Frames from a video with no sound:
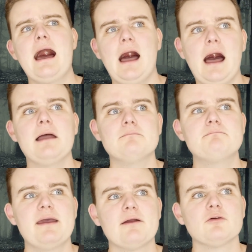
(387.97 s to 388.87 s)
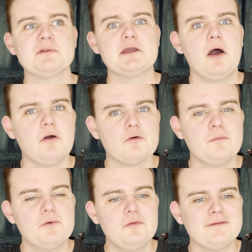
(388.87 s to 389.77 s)
unbearably
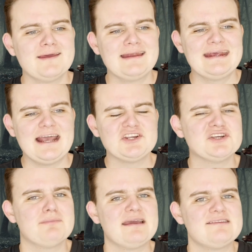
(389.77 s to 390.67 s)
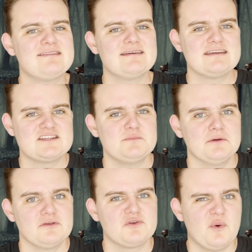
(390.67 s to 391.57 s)
horrible that it actually makes the
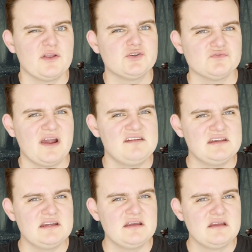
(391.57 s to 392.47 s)
experience quite grating.